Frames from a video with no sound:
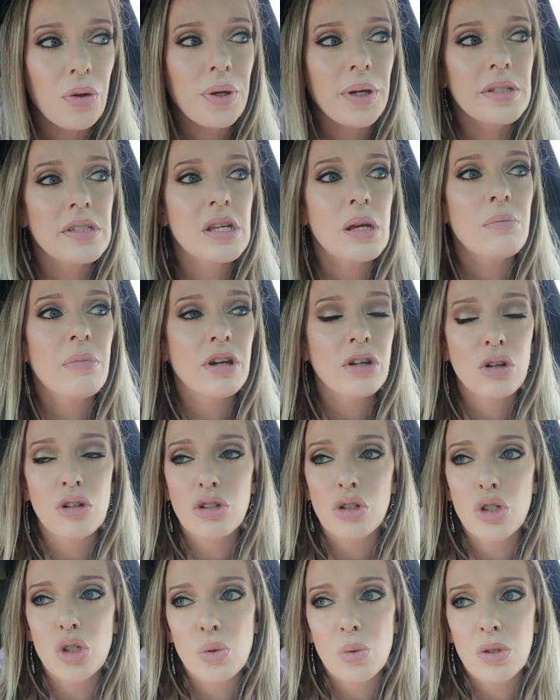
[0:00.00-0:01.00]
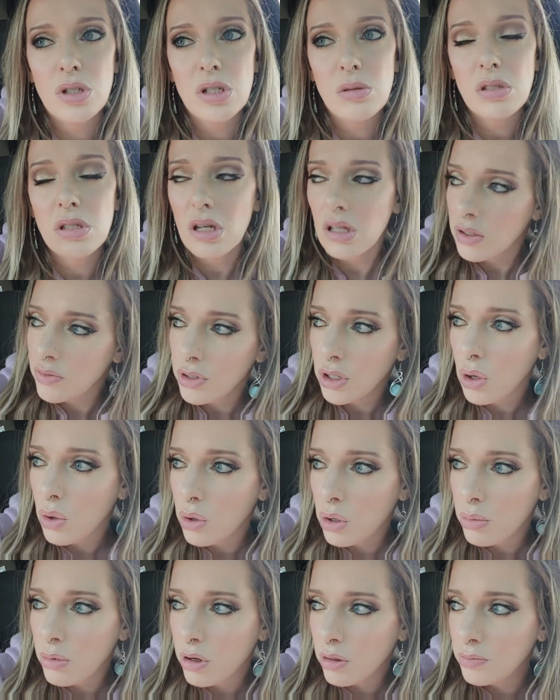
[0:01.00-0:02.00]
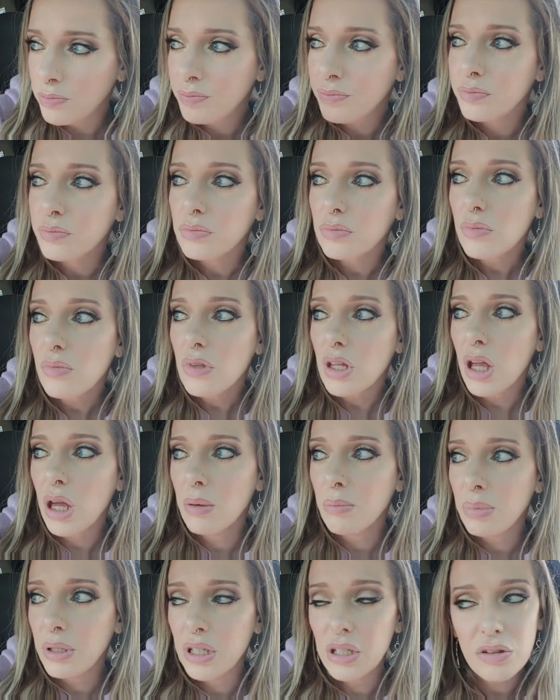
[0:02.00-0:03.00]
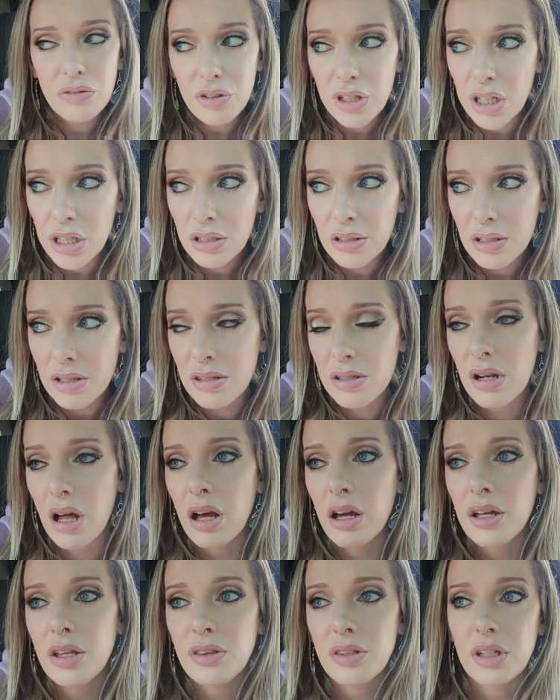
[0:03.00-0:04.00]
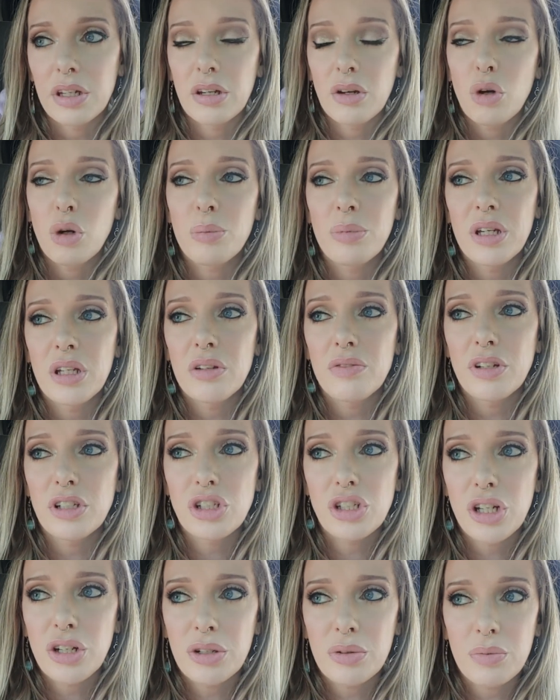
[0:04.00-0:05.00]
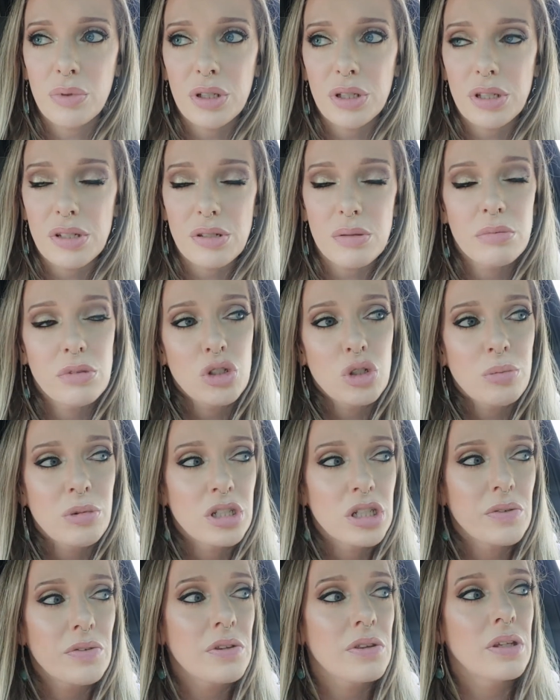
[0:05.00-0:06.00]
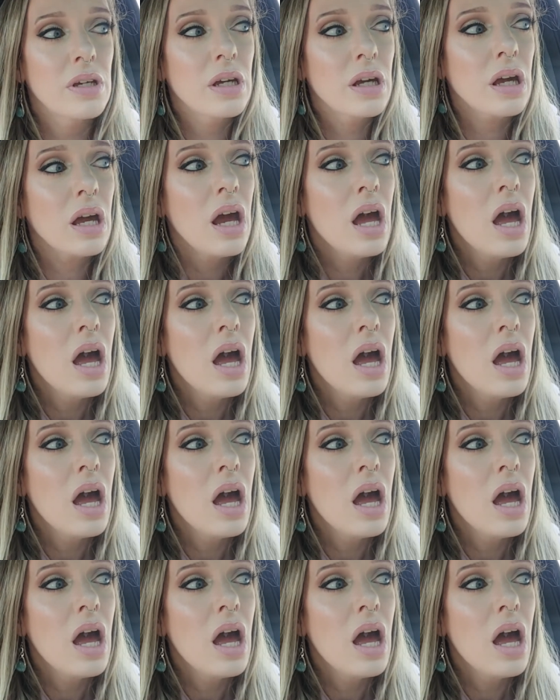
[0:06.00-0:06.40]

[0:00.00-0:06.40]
except my grocery stores, because I live in Kokomo, and being a vegan is not a thing, or being a vegetarian really isn't too much of a thing.